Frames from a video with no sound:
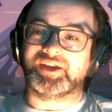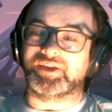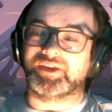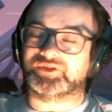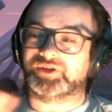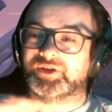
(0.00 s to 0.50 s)

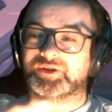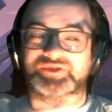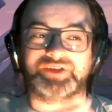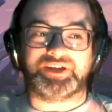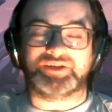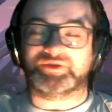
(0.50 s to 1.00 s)
There's a
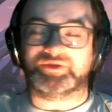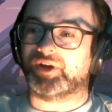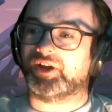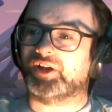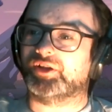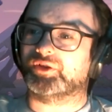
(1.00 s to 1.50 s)
scene quite
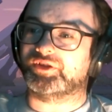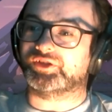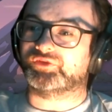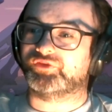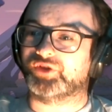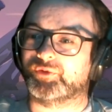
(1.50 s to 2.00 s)
early on in this
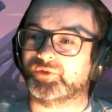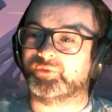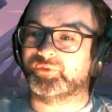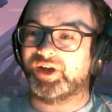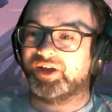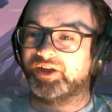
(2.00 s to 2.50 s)
film
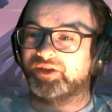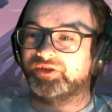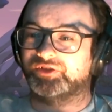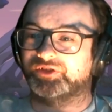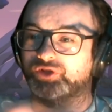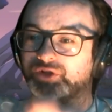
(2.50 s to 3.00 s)
where
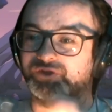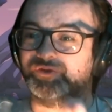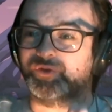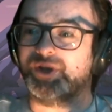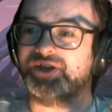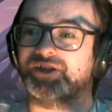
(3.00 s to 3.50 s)
there's a shot of a
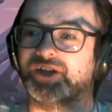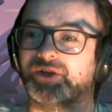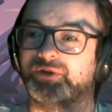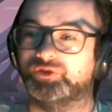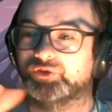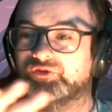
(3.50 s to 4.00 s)
window.
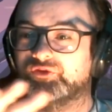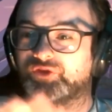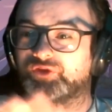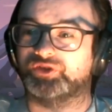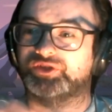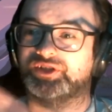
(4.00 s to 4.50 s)
It's all
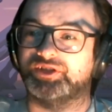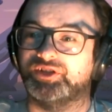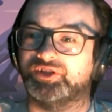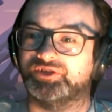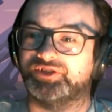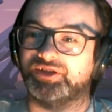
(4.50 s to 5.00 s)
frosted and you
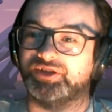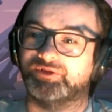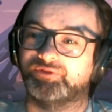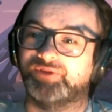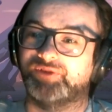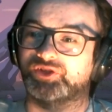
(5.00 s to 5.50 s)
can see the
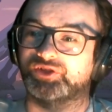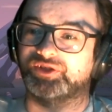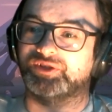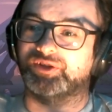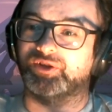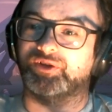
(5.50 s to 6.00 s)

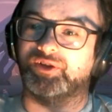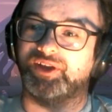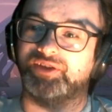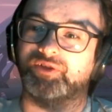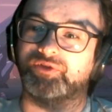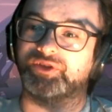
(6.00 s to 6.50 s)
reflection
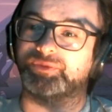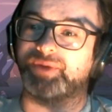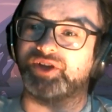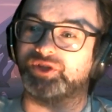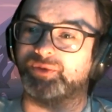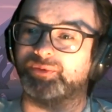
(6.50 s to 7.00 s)
of the
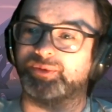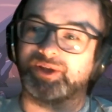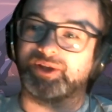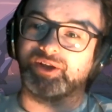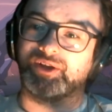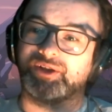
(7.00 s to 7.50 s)
spaceship
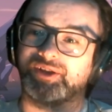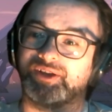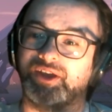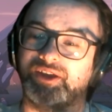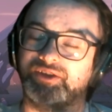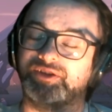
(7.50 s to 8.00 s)

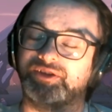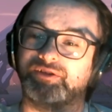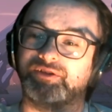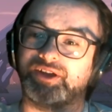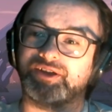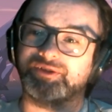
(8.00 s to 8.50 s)

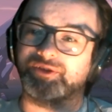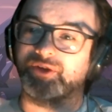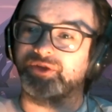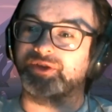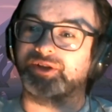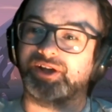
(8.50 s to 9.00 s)
interior
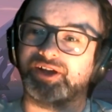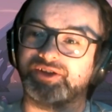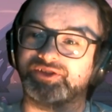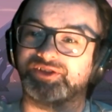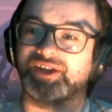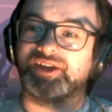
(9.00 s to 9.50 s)
on the
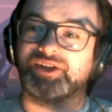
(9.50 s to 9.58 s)
glass.